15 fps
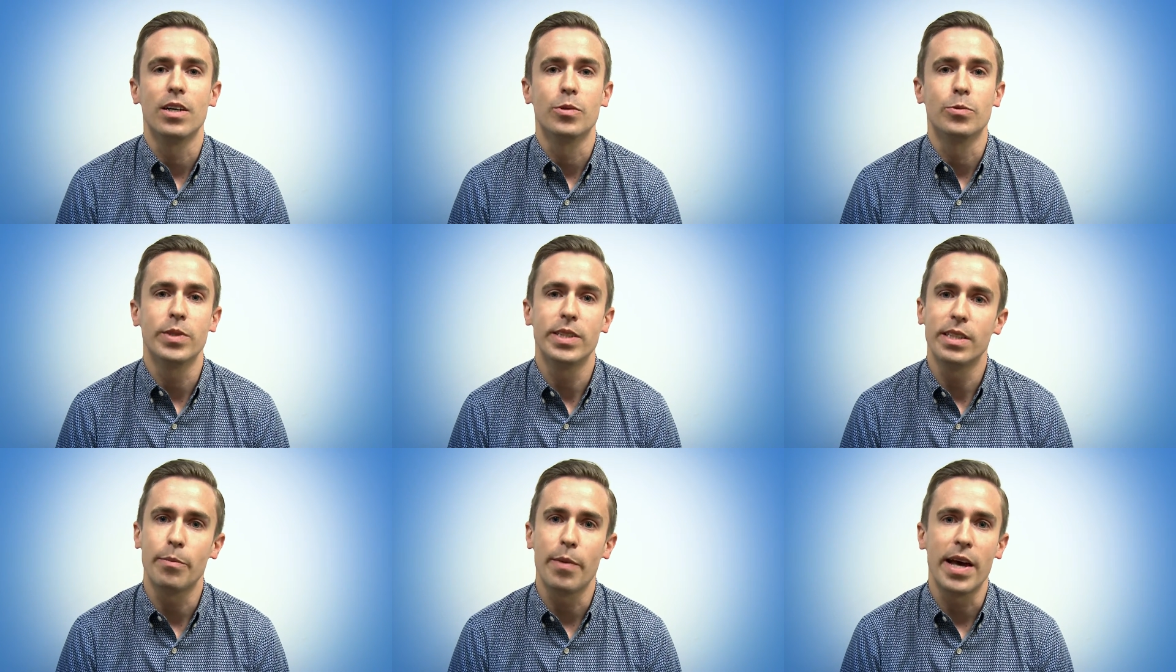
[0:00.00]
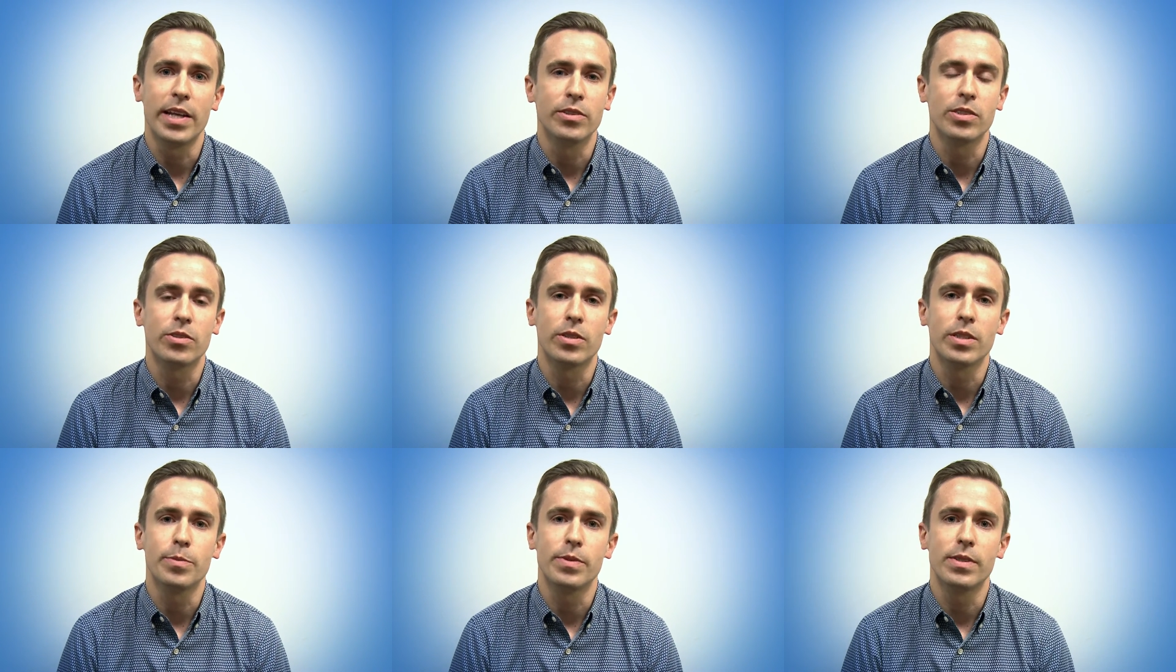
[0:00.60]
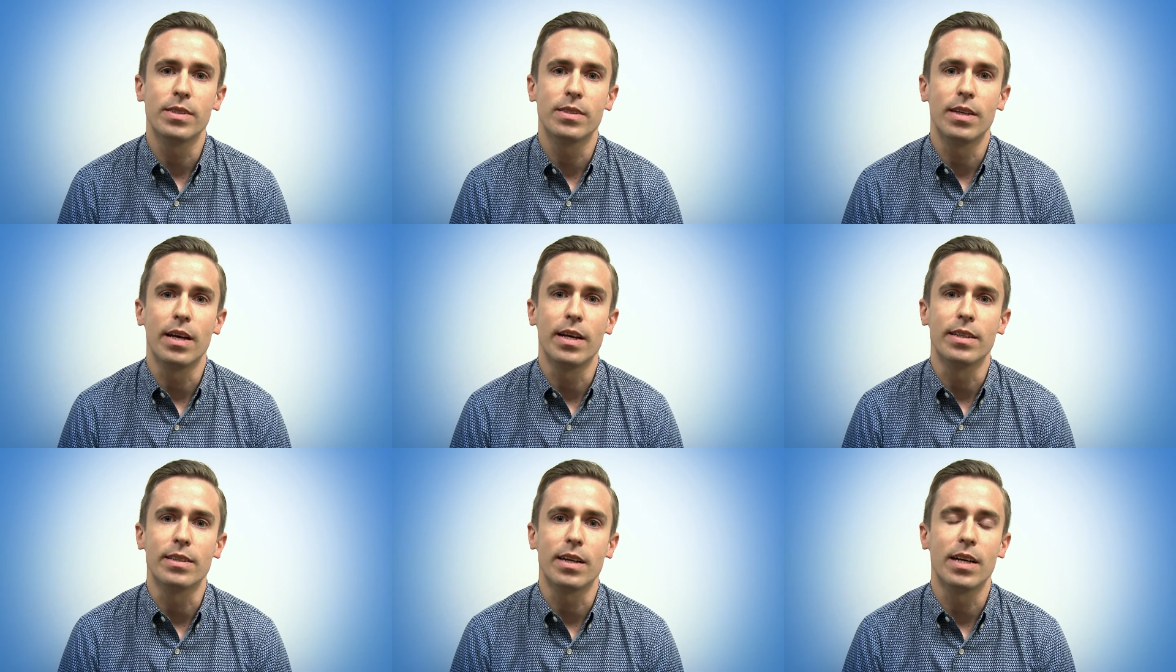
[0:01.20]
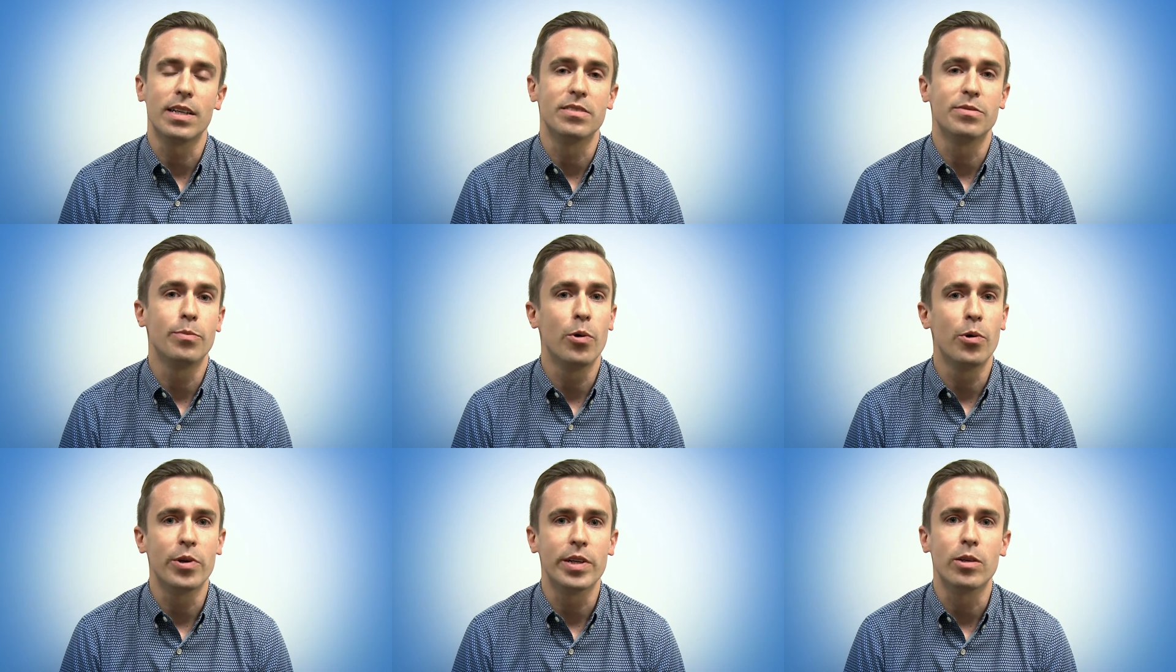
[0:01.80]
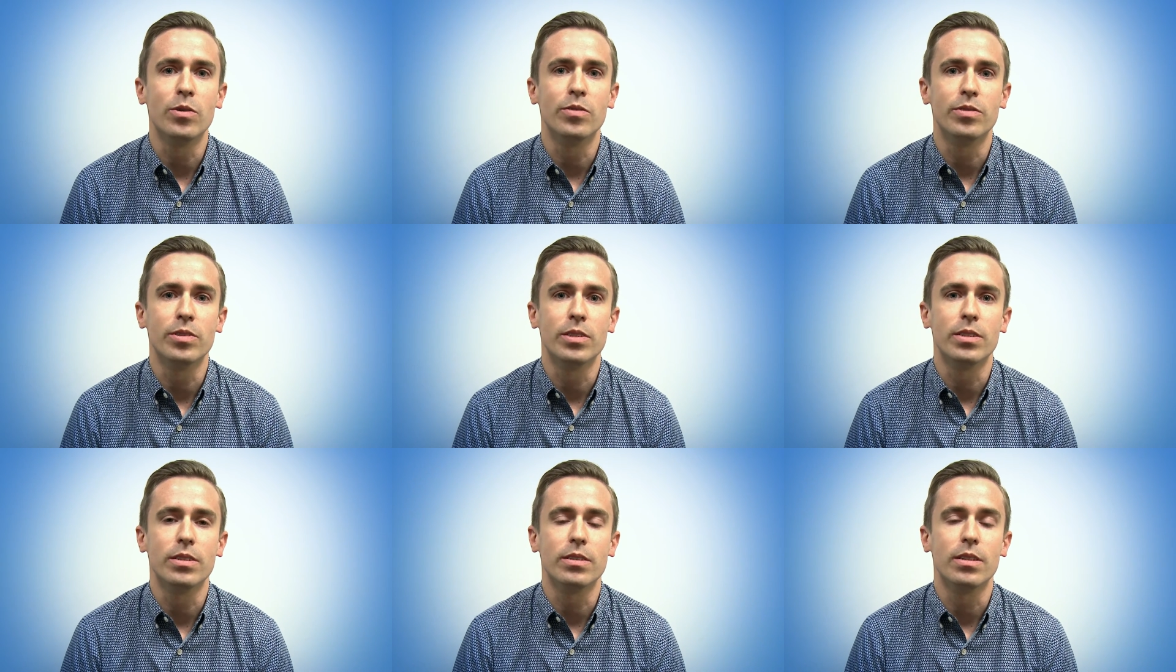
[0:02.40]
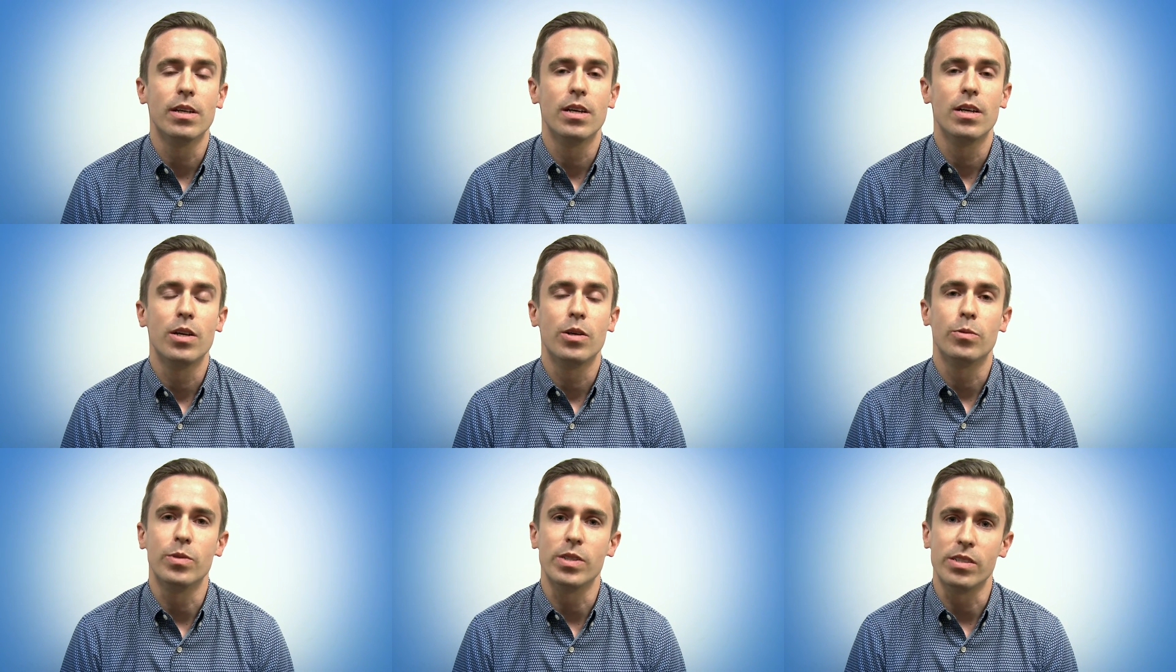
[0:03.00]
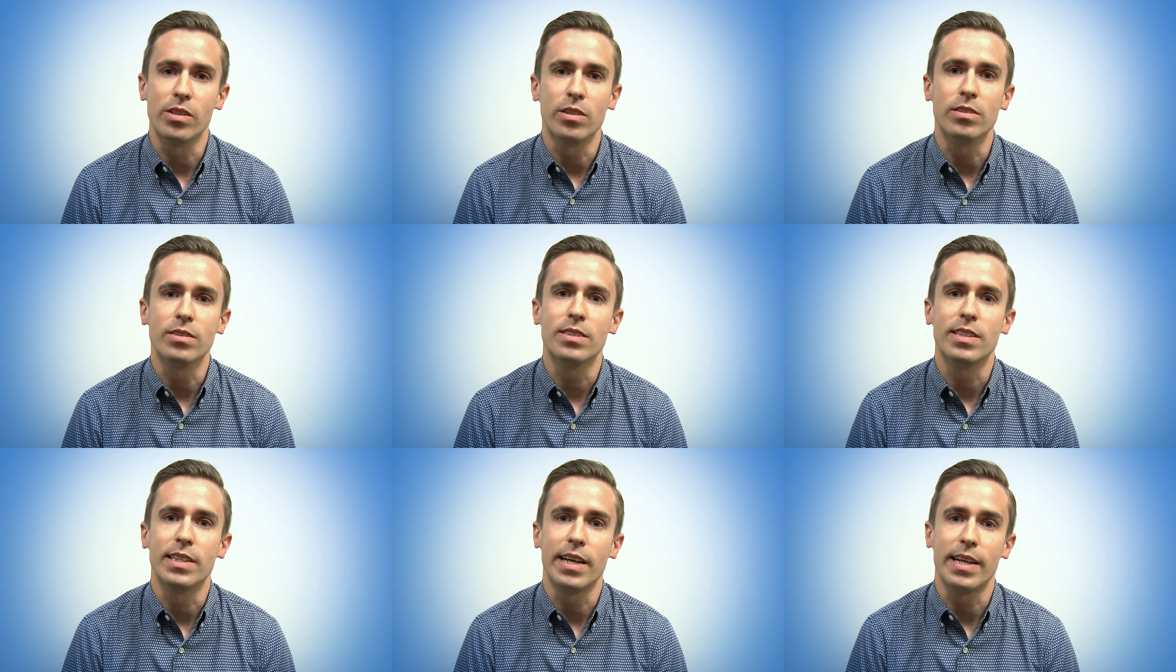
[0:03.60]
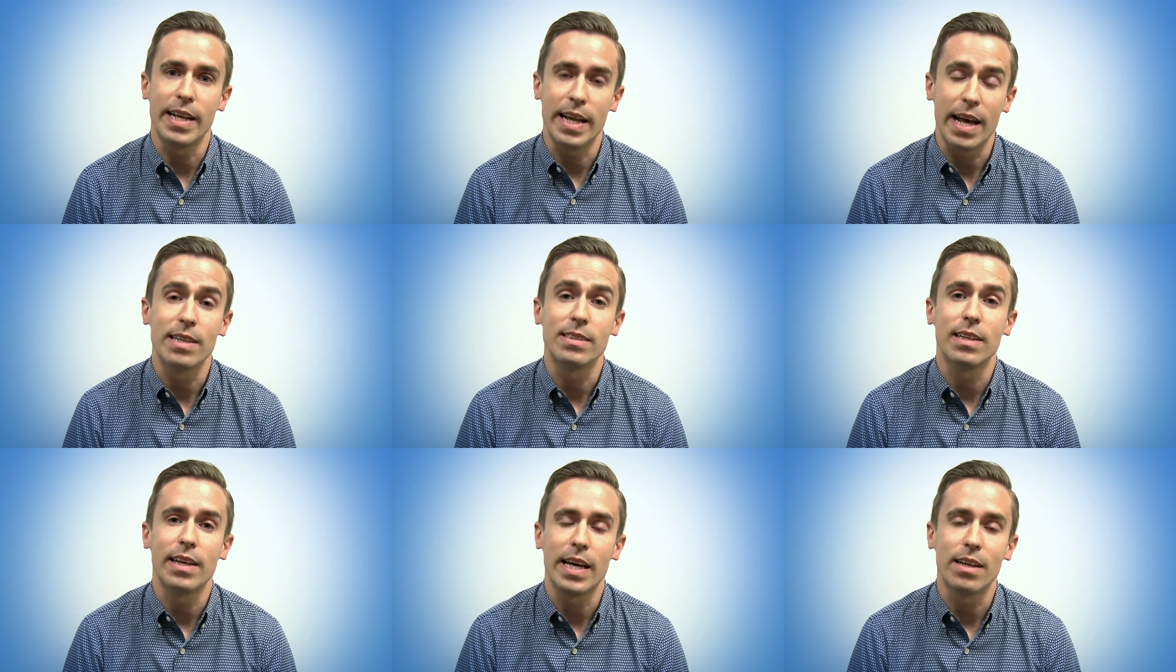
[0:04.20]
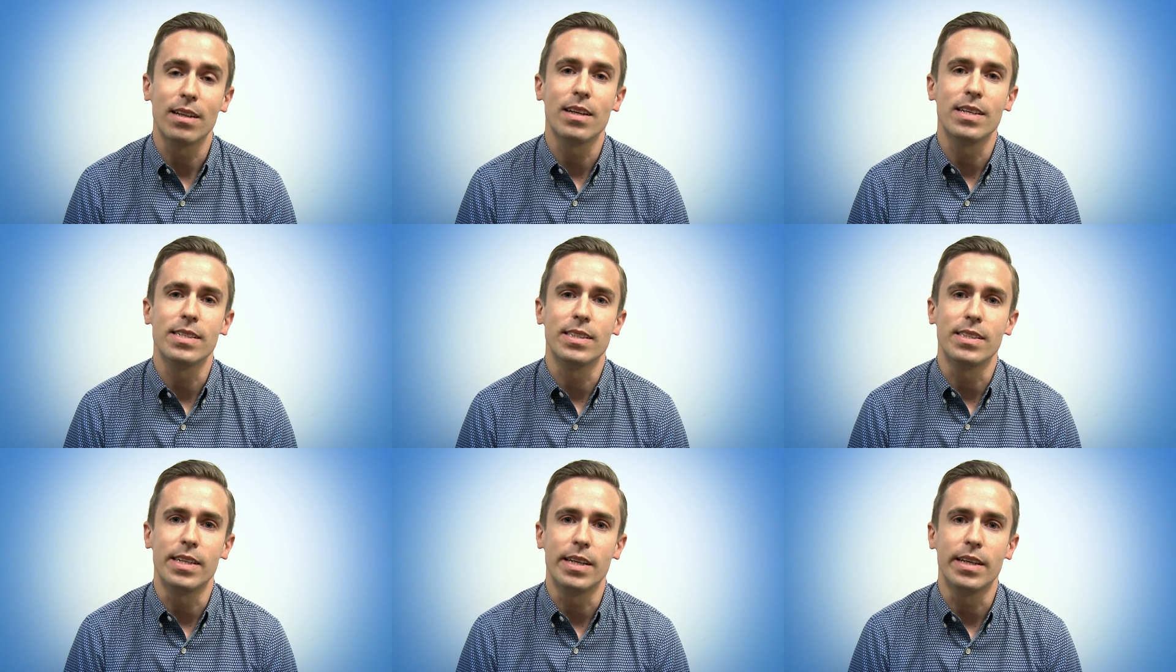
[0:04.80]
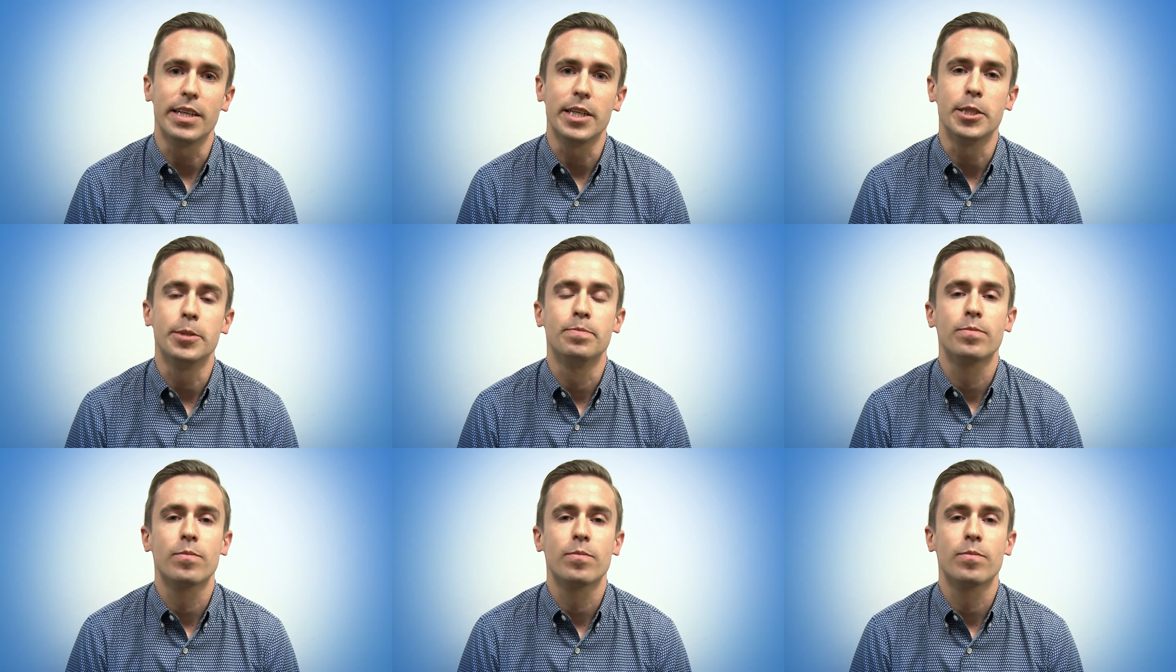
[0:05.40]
reading manuscripts, and kind of poring over results and as analyzing data.